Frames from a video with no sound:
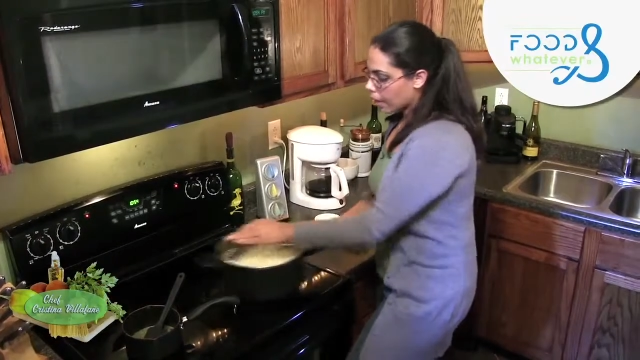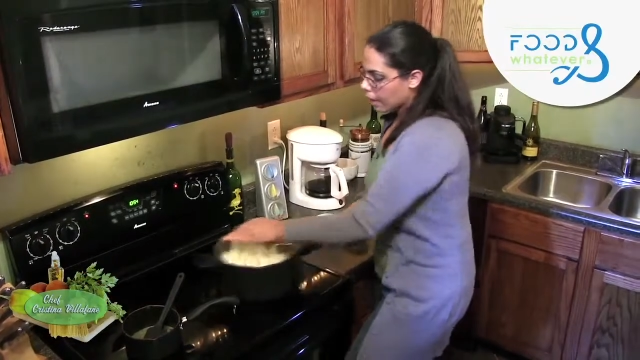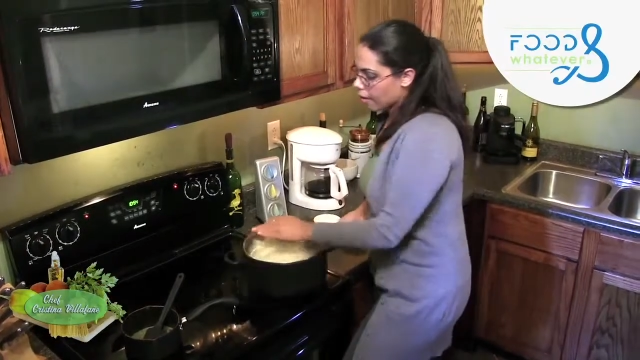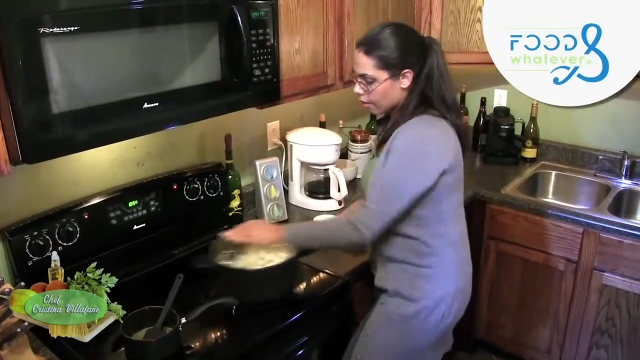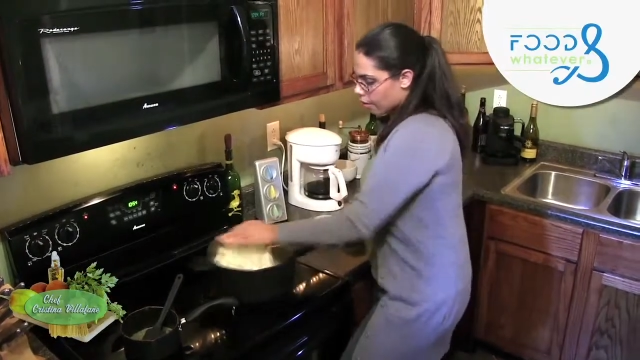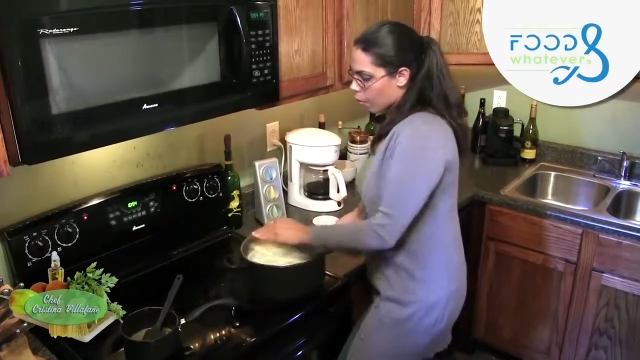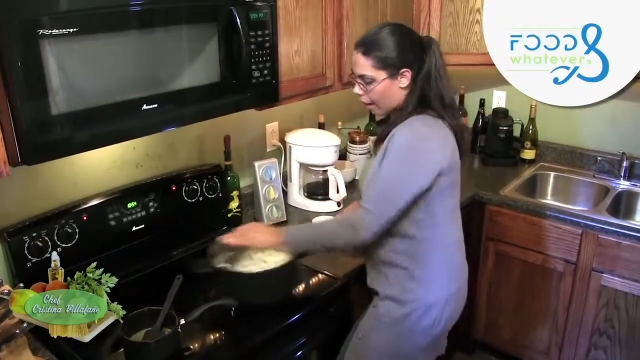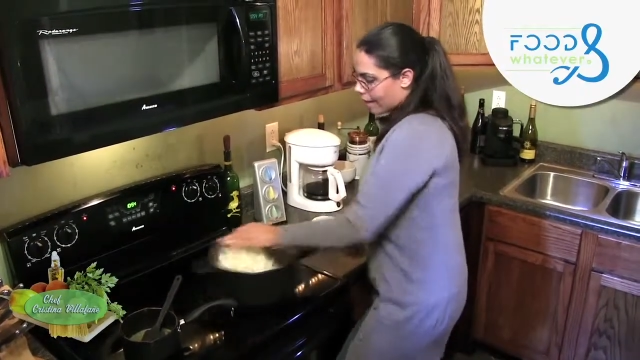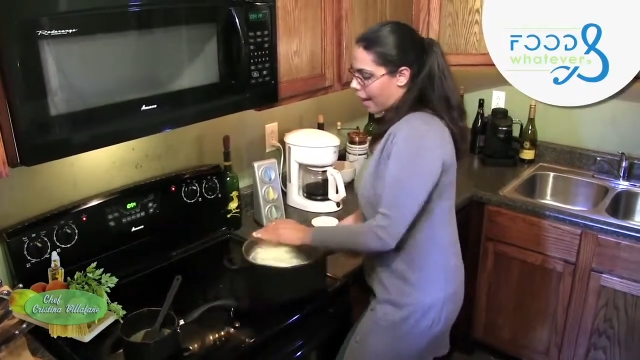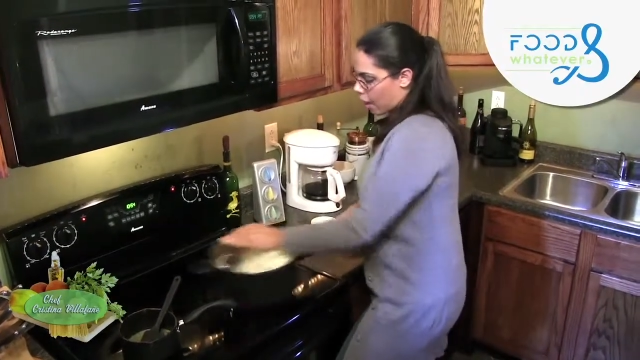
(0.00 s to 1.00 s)
it
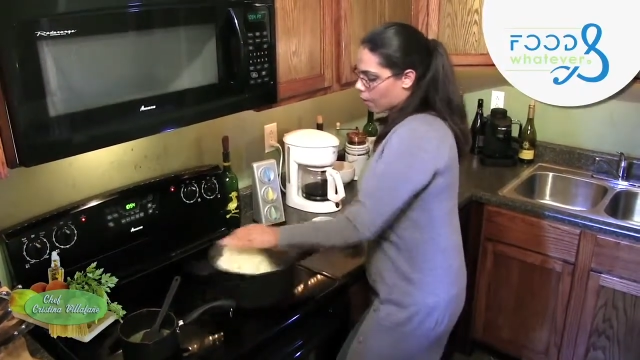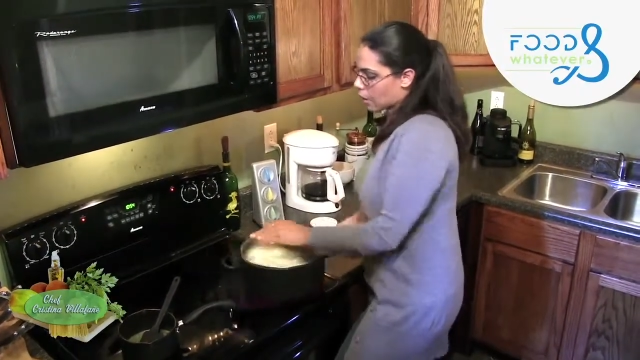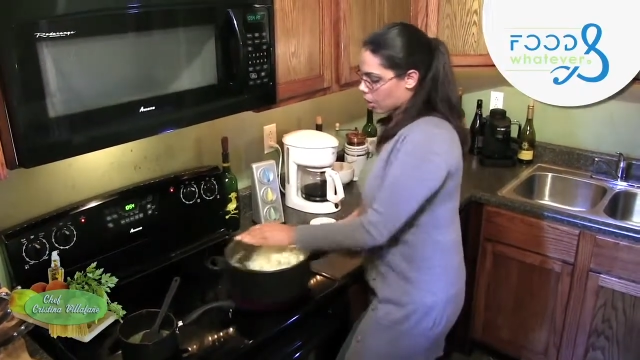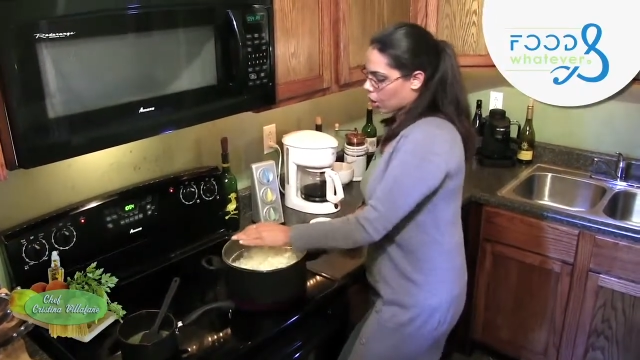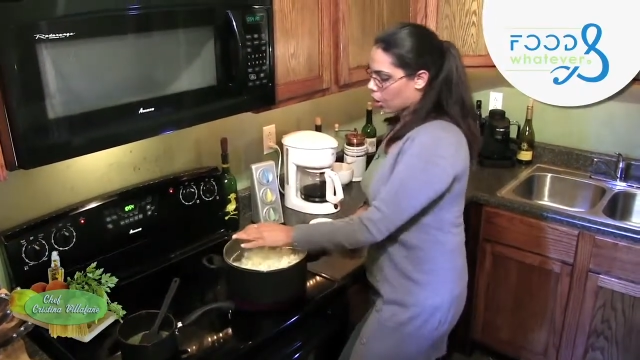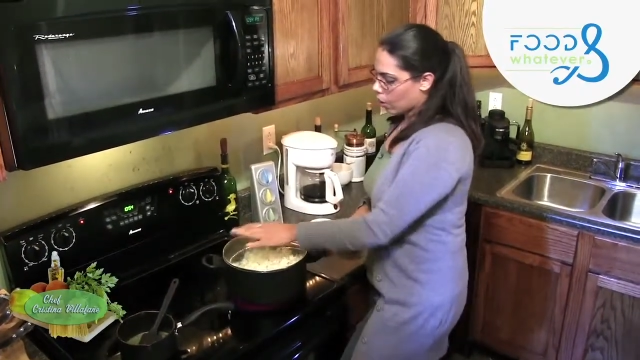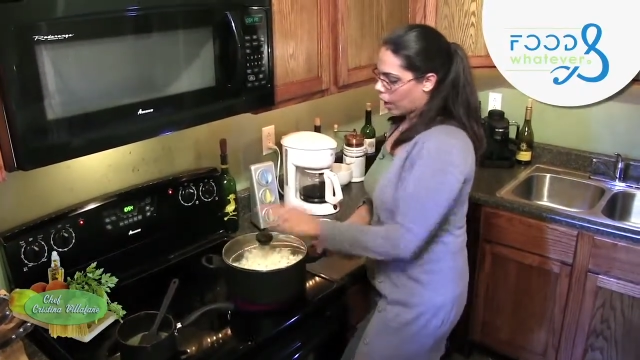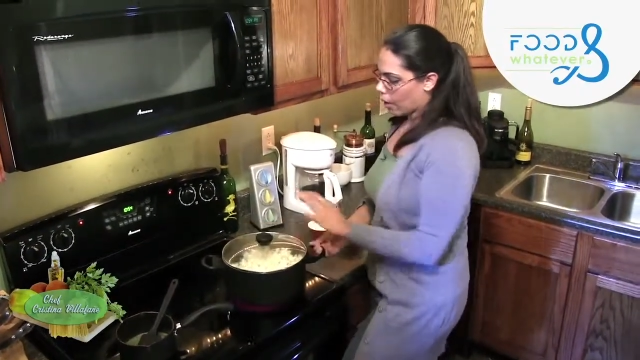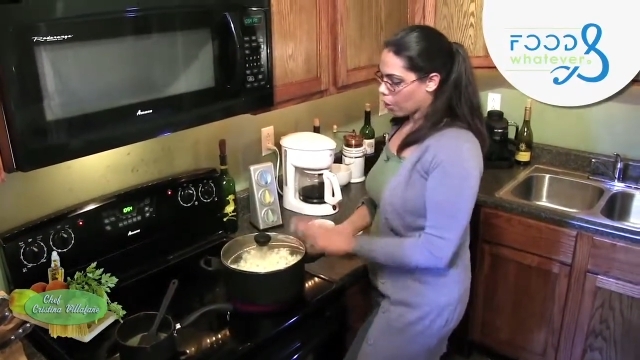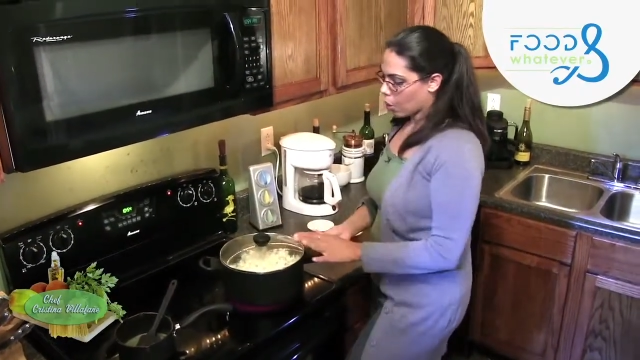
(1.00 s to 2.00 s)
right now until
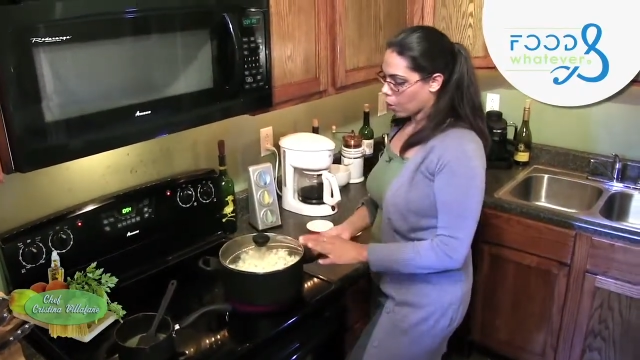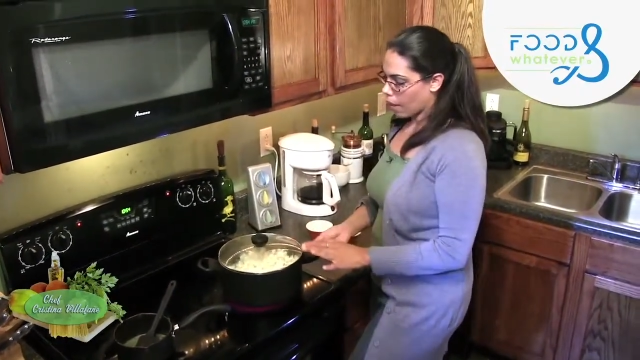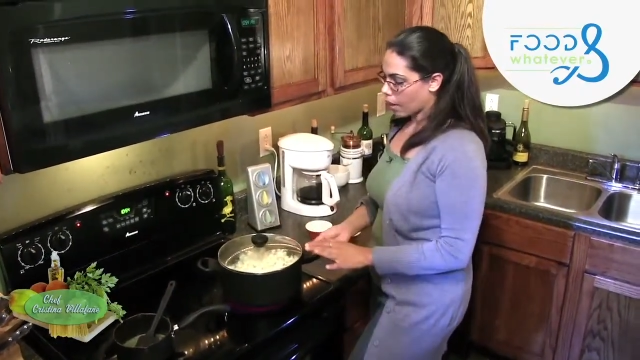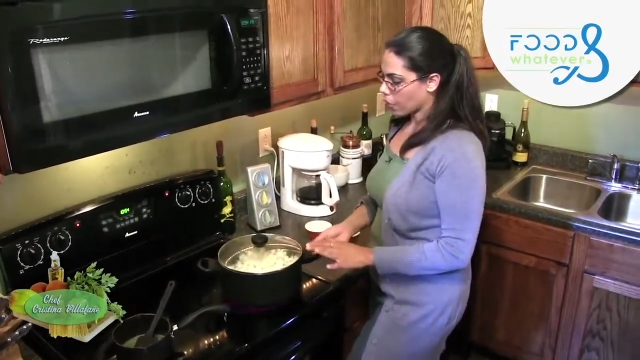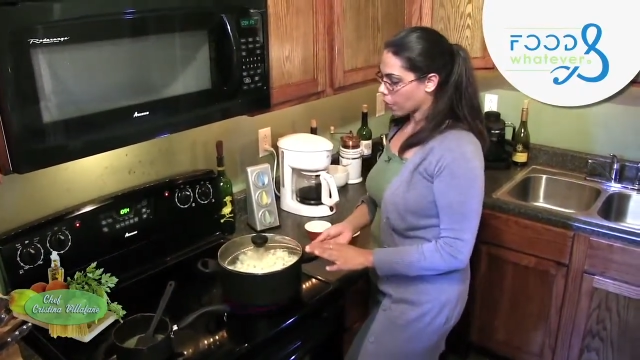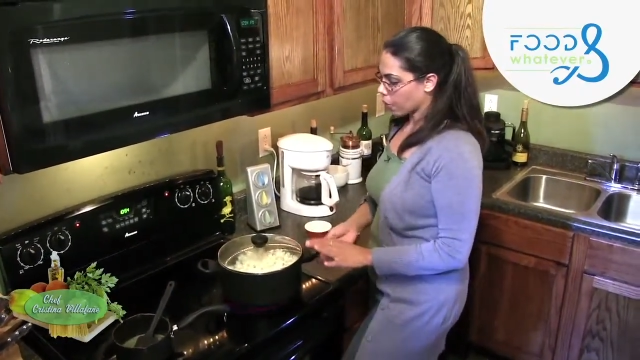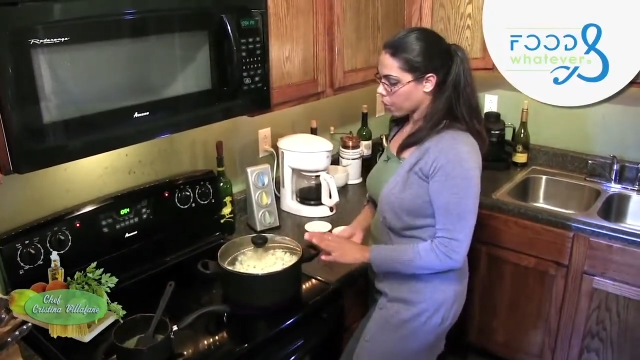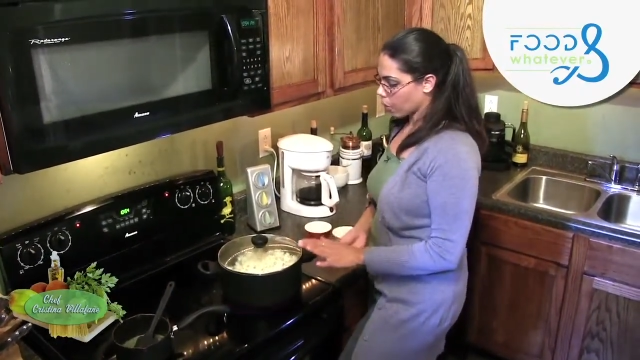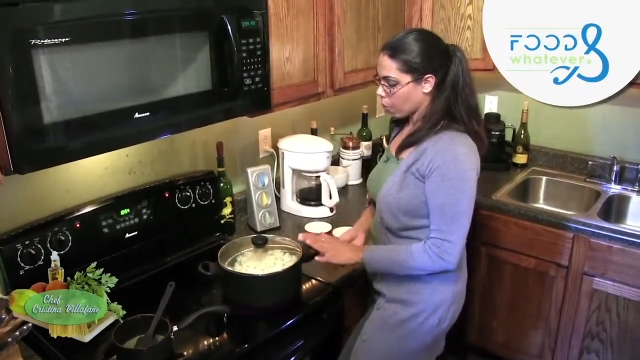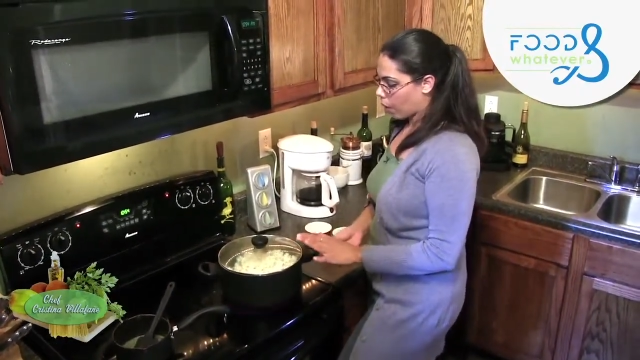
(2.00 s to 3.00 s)
I know that it's
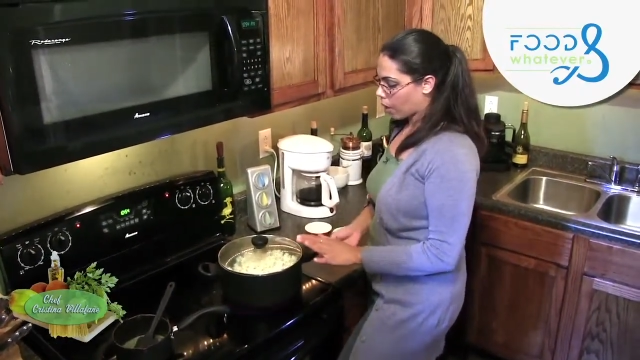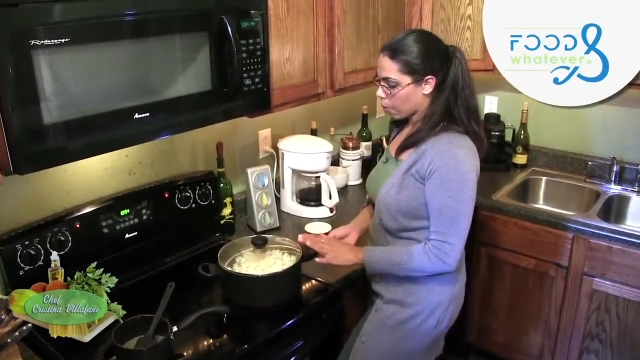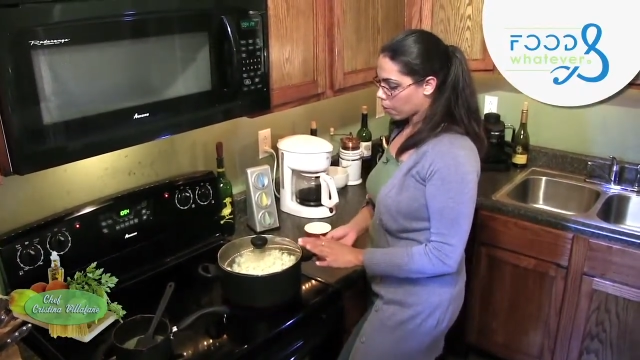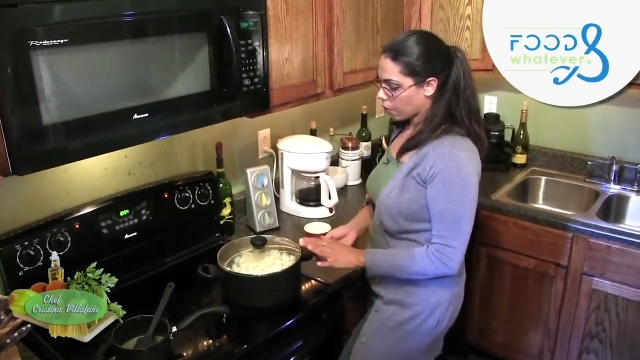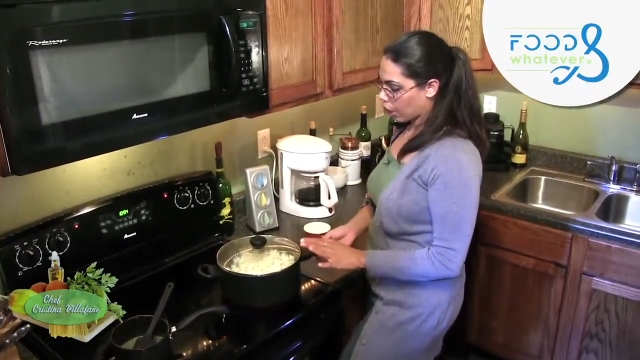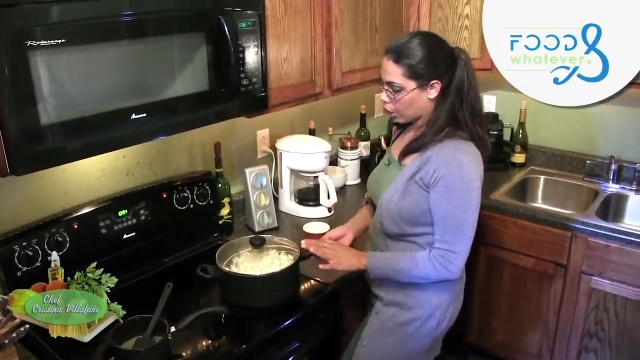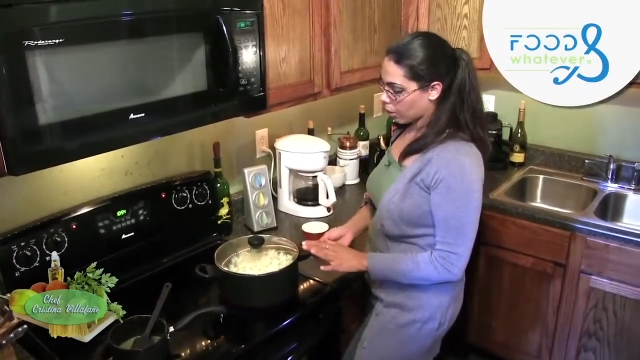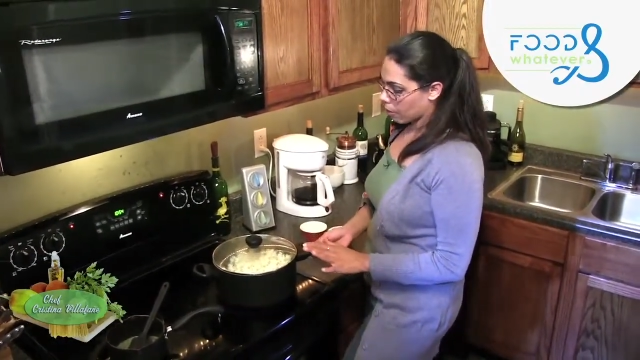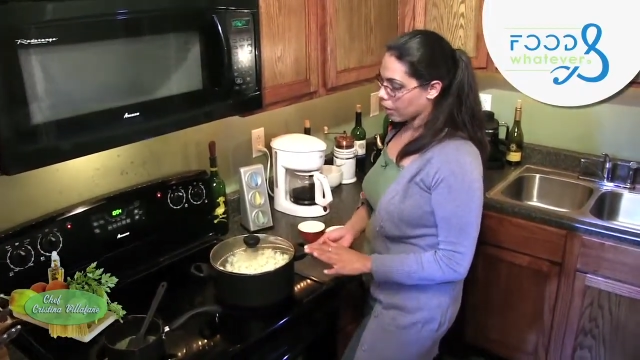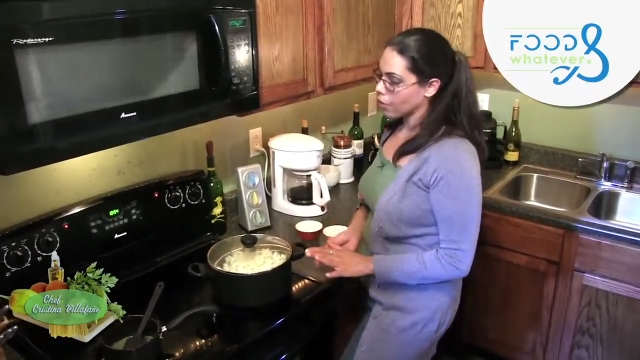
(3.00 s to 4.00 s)
100%
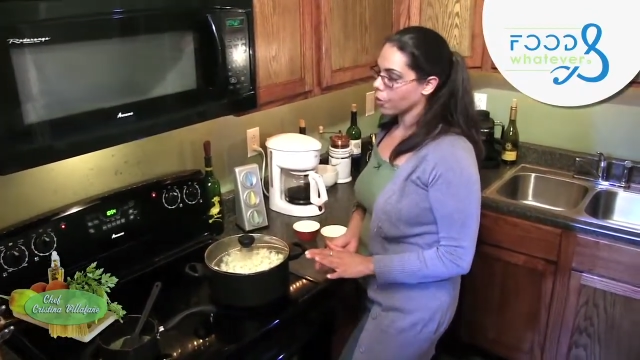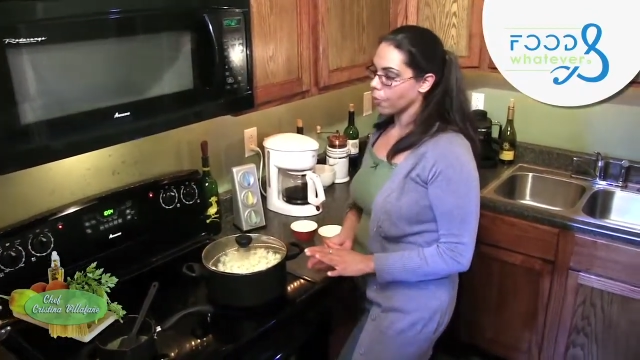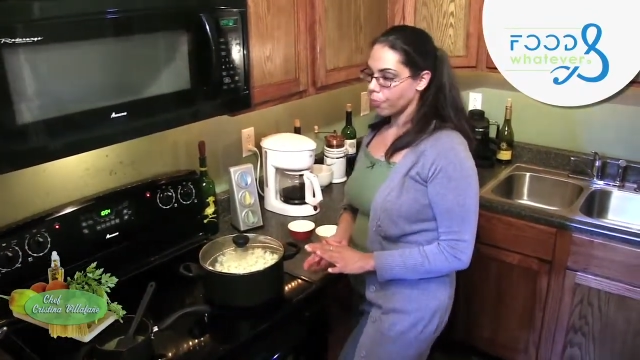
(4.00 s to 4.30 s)
good, because